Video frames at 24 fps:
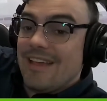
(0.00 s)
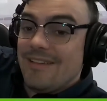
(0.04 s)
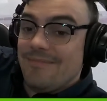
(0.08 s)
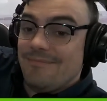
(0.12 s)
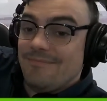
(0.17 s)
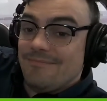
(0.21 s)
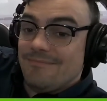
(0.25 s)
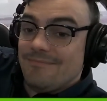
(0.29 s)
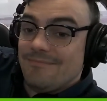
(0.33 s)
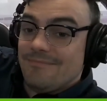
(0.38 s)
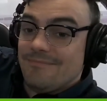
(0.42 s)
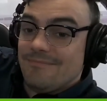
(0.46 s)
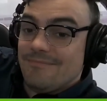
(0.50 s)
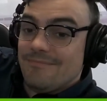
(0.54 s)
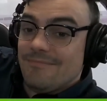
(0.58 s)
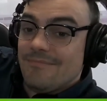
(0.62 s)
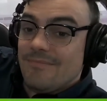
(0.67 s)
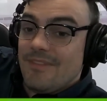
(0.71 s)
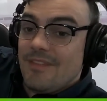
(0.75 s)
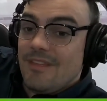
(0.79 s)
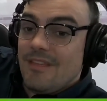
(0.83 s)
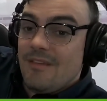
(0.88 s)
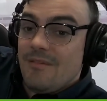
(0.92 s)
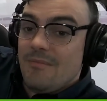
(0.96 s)
light. Yeah.
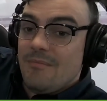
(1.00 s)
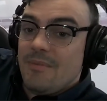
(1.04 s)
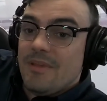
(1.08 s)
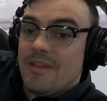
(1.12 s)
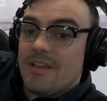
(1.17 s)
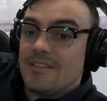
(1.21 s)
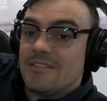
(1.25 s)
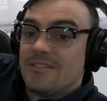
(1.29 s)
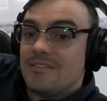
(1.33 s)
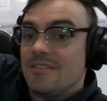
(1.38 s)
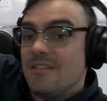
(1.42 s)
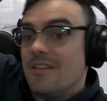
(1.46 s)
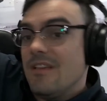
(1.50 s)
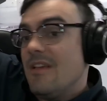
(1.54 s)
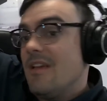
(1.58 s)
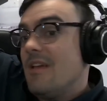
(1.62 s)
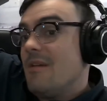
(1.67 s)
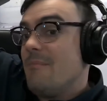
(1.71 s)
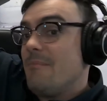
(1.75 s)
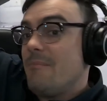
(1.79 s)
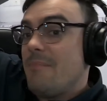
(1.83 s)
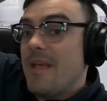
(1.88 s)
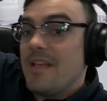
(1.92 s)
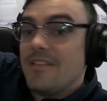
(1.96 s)
Because
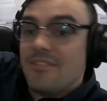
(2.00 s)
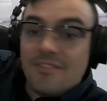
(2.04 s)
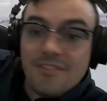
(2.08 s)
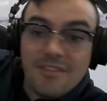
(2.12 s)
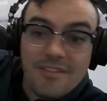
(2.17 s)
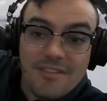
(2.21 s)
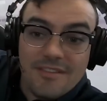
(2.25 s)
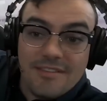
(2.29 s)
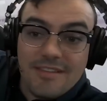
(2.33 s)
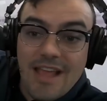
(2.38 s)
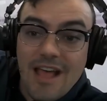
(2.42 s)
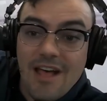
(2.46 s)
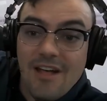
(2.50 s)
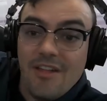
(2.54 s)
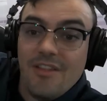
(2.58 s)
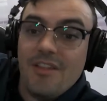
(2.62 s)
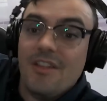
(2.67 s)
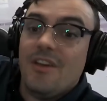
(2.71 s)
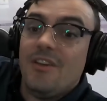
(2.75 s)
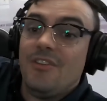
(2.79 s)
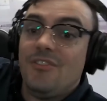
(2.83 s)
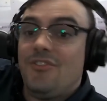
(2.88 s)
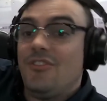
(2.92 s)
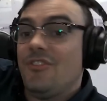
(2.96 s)
basically the
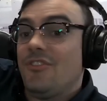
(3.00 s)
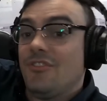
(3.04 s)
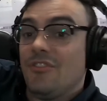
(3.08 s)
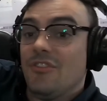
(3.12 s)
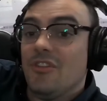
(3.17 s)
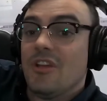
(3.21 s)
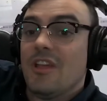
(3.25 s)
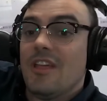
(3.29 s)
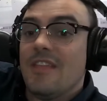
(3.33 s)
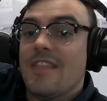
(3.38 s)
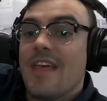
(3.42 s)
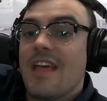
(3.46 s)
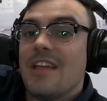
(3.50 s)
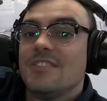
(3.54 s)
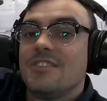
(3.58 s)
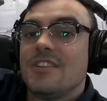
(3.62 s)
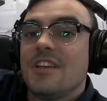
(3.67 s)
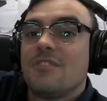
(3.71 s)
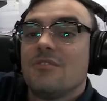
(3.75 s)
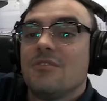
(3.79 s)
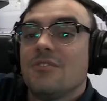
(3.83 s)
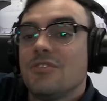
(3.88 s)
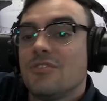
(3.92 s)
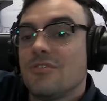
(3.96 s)
talent yeah. knows just look in that
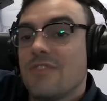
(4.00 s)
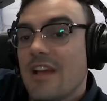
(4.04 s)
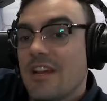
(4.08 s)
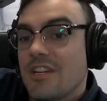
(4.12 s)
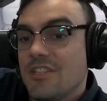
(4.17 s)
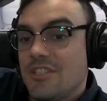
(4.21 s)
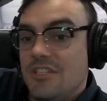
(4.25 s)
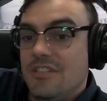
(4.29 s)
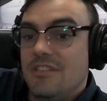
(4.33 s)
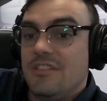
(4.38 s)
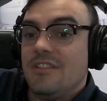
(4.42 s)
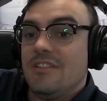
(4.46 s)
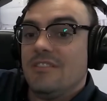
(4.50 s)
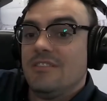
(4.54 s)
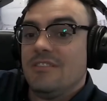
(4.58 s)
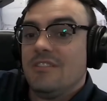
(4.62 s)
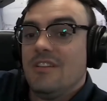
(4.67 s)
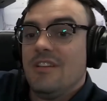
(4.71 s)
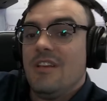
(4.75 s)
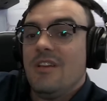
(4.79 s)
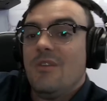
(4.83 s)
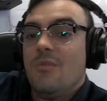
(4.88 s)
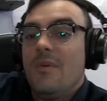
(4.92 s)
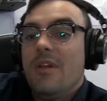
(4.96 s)
general direction. There's,
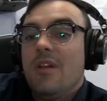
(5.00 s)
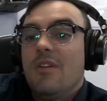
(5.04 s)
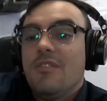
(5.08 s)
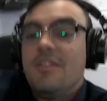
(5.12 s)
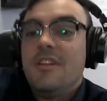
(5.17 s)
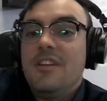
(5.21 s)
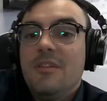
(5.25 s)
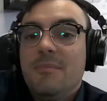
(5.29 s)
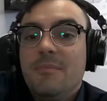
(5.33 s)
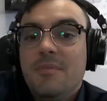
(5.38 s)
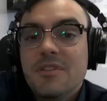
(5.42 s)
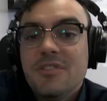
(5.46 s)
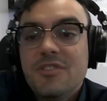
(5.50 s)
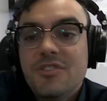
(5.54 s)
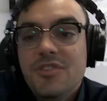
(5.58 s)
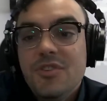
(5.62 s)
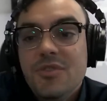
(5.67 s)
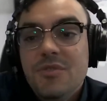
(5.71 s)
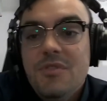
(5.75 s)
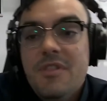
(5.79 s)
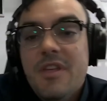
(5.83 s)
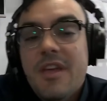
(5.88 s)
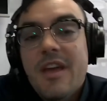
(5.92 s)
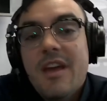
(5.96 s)
we don't need to put
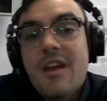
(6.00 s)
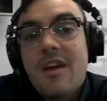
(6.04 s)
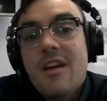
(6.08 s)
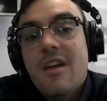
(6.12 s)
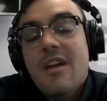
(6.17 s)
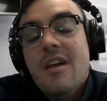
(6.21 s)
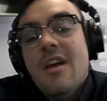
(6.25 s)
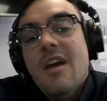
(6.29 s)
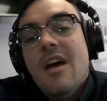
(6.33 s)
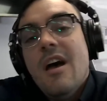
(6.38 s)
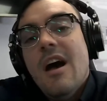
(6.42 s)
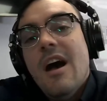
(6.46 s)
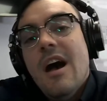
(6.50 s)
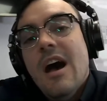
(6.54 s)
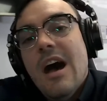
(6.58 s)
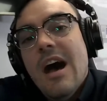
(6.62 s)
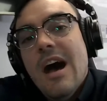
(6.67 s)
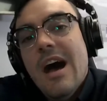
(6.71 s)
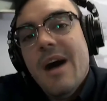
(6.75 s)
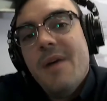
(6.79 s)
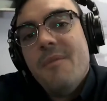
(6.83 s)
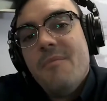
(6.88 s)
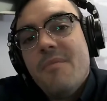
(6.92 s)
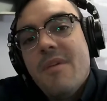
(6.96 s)
two there. Yeah.
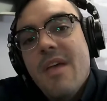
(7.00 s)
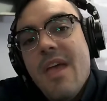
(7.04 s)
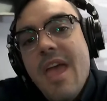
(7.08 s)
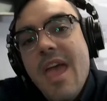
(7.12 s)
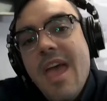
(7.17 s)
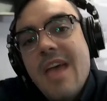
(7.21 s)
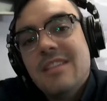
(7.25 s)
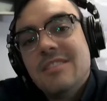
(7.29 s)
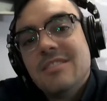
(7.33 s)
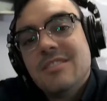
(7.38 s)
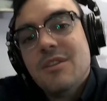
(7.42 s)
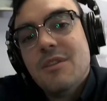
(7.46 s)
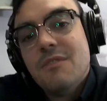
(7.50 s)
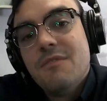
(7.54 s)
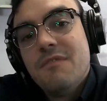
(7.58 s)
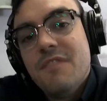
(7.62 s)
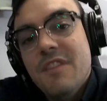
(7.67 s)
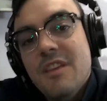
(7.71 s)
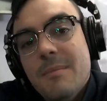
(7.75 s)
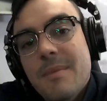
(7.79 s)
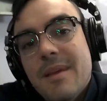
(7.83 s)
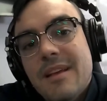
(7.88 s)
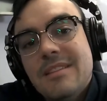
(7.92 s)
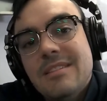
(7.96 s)
Um, and so
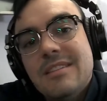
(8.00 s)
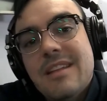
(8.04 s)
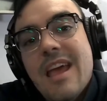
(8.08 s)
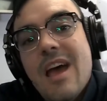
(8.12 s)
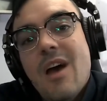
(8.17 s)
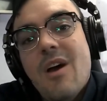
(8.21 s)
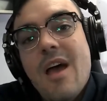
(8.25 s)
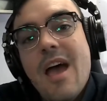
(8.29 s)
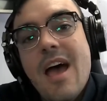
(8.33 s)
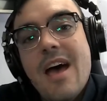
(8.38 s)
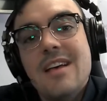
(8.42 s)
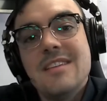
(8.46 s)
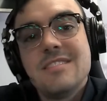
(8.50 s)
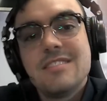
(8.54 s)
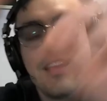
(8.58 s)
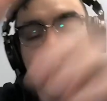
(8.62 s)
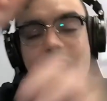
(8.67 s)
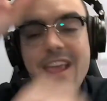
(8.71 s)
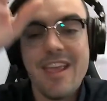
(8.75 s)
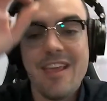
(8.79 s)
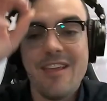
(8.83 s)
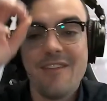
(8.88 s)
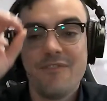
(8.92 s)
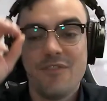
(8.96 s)
vMix now has
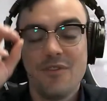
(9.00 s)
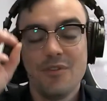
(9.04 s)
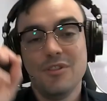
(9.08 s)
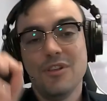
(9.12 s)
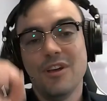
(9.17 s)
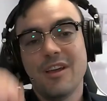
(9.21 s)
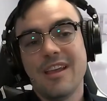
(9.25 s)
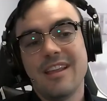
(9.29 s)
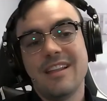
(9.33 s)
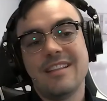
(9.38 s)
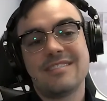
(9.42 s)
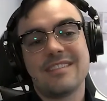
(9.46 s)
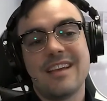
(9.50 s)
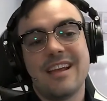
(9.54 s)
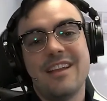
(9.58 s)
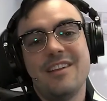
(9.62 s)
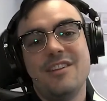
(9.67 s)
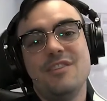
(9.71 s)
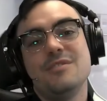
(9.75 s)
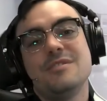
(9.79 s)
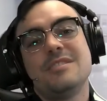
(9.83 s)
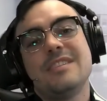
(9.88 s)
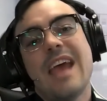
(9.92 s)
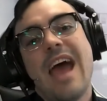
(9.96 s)
a, if you look at it, it's got
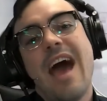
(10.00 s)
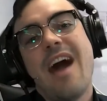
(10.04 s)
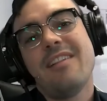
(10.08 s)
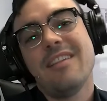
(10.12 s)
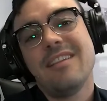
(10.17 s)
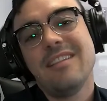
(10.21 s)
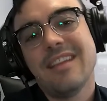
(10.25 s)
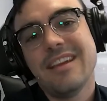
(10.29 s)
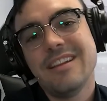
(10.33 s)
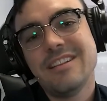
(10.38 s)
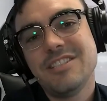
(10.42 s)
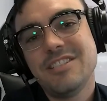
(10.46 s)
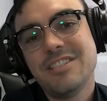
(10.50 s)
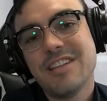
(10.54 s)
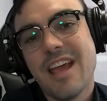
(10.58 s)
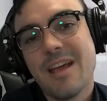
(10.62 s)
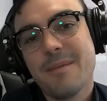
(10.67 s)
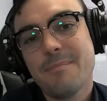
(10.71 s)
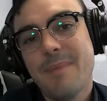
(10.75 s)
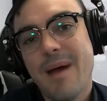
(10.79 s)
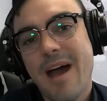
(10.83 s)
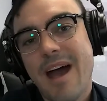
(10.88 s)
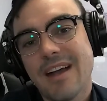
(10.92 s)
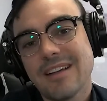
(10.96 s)
a new tally light
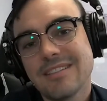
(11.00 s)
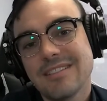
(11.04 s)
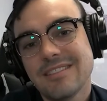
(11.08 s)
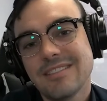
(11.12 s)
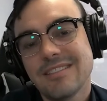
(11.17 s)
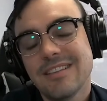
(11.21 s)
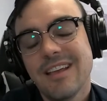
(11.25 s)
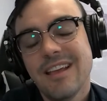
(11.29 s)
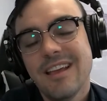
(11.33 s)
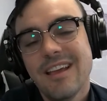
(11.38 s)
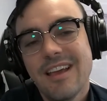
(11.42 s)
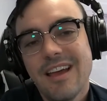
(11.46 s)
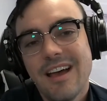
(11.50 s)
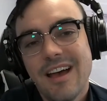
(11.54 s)
checkbox